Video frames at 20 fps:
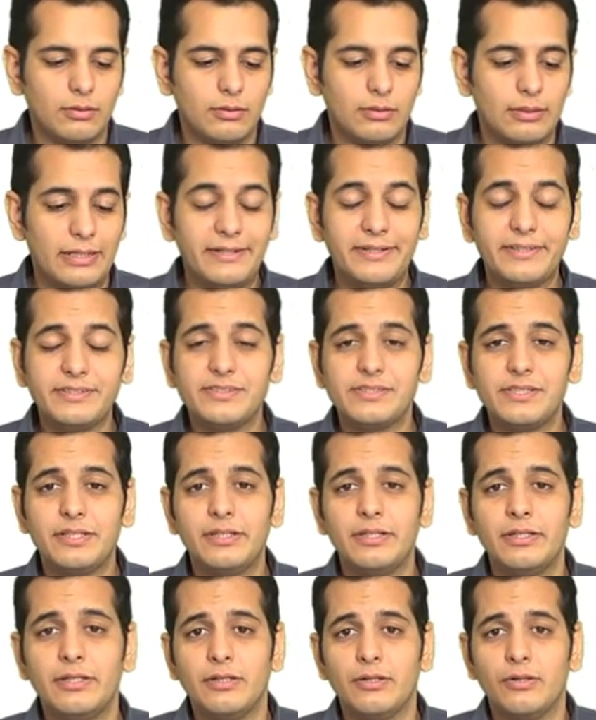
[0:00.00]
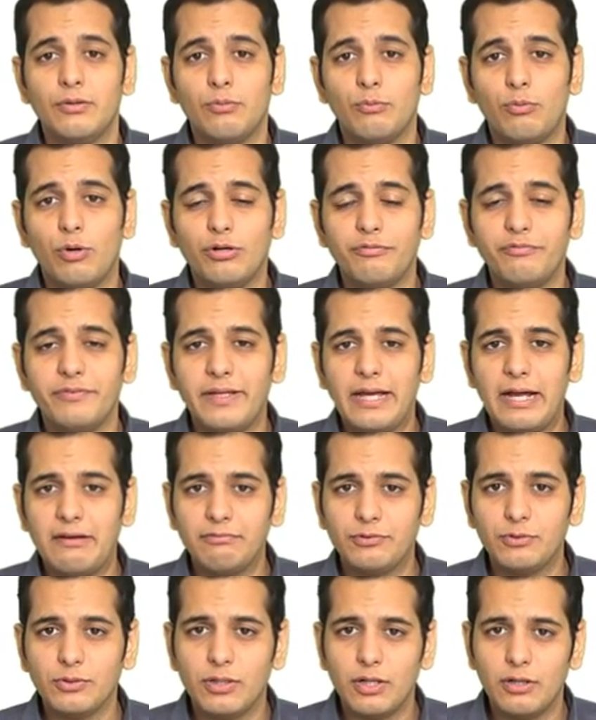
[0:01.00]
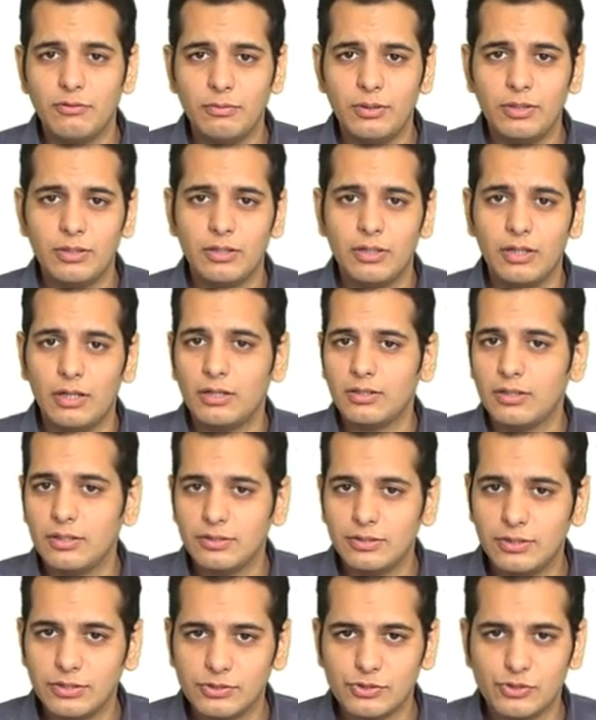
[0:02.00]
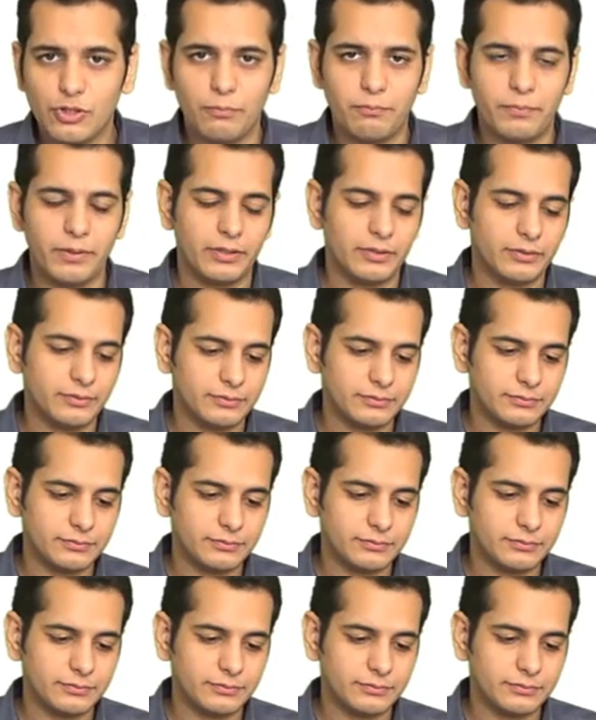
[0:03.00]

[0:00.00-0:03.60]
Let us see what we have to cover under this topic.